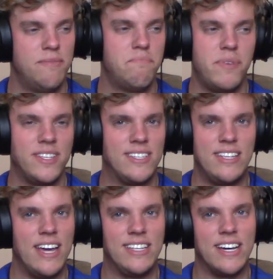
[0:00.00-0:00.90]
I don't know.
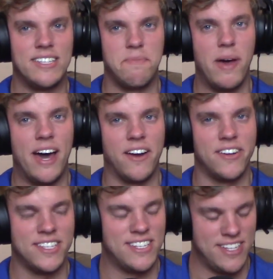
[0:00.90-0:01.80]
It doesn't
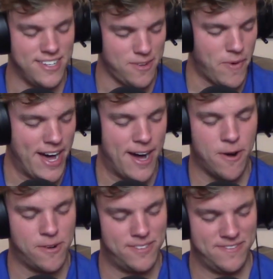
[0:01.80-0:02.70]
matter. It's still... Right.
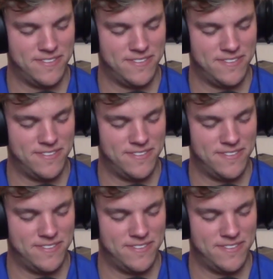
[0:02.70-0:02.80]
Wow.